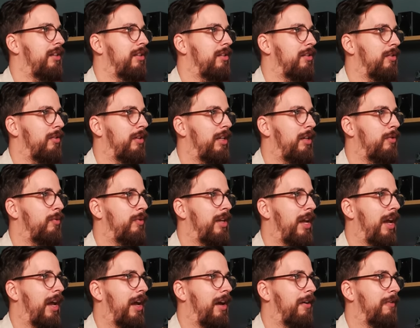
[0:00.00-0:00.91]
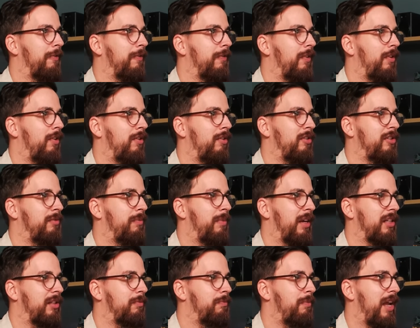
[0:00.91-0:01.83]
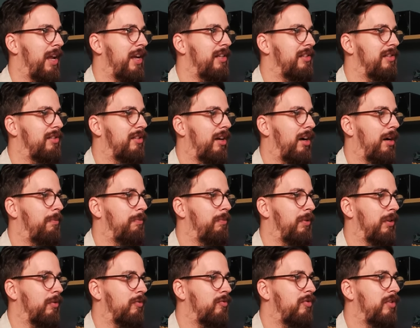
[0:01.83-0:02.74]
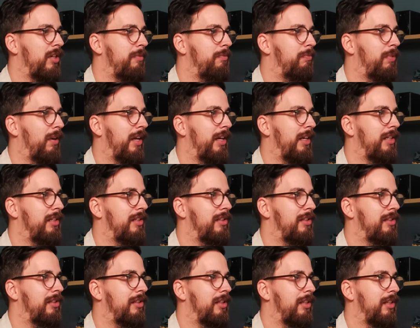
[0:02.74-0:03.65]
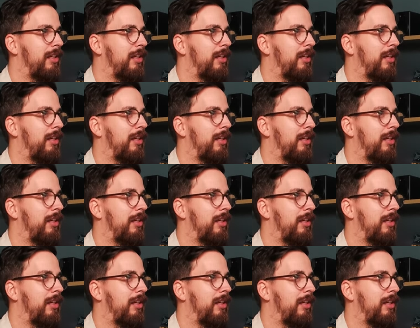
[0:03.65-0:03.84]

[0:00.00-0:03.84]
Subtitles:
So here we have all specs passed, upload replays.